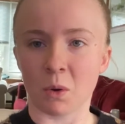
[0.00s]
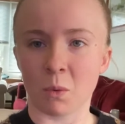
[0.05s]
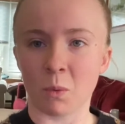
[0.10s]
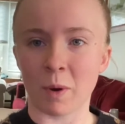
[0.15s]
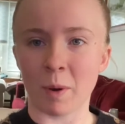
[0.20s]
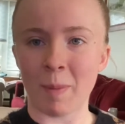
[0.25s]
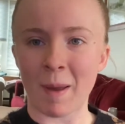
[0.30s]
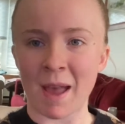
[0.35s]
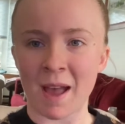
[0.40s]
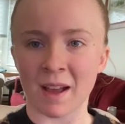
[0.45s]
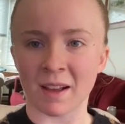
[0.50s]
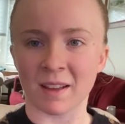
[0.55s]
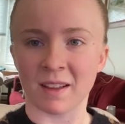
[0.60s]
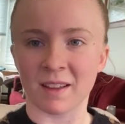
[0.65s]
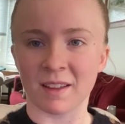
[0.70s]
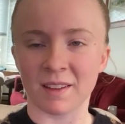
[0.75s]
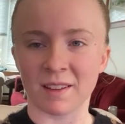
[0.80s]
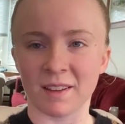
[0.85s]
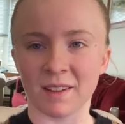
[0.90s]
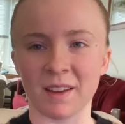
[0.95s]
We're
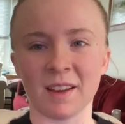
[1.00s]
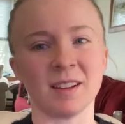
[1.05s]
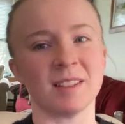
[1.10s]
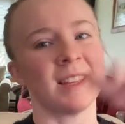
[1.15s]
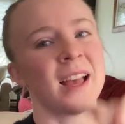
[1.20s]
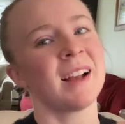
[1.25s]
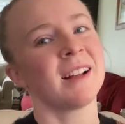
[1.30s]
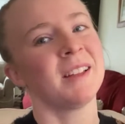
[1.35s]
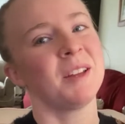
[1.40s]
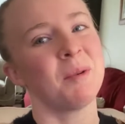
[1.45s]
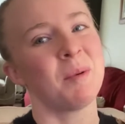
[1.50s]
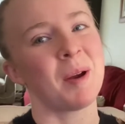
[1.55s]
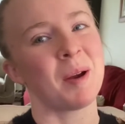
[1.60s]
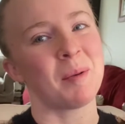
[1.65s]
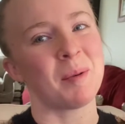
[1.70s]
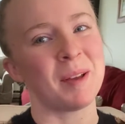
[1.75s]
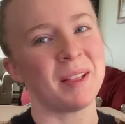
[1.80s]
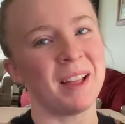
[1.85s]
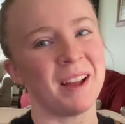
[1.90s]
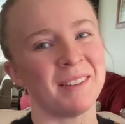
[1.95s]
back, exactly where
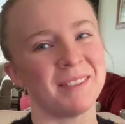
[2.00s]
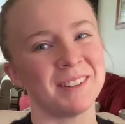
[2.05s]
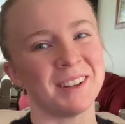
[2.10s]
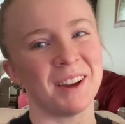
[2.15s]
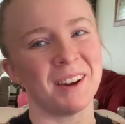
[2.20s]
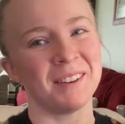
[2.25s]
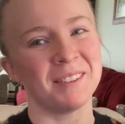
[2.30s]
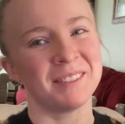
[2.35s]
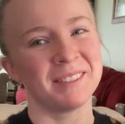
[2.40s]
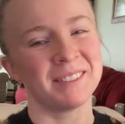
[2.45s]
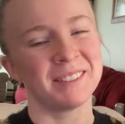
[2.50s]
we left off.